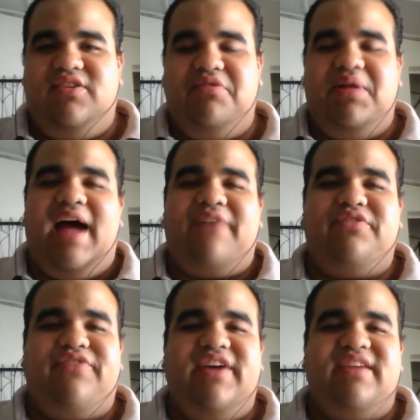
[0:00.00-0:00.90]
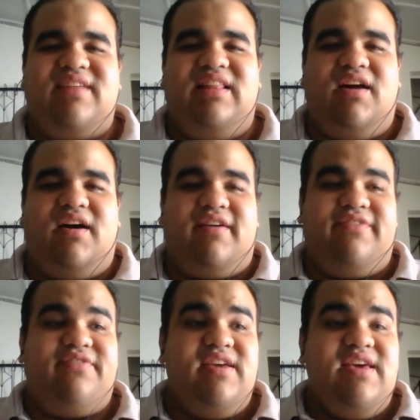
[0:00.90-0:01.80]
You will have to face a lot
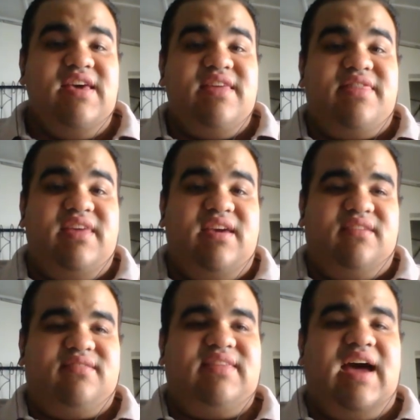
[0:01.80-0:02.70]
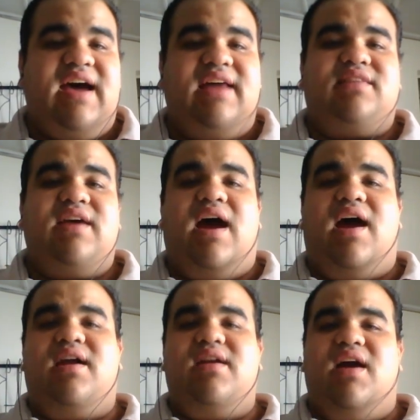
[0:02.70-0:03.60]
of things that
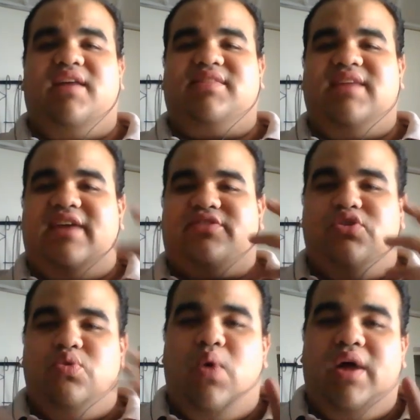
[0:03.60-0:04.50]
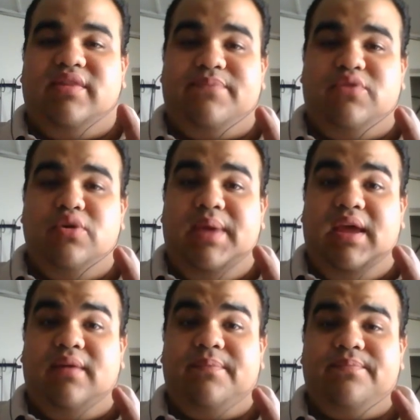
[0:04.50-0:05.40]
are not as you want them to be.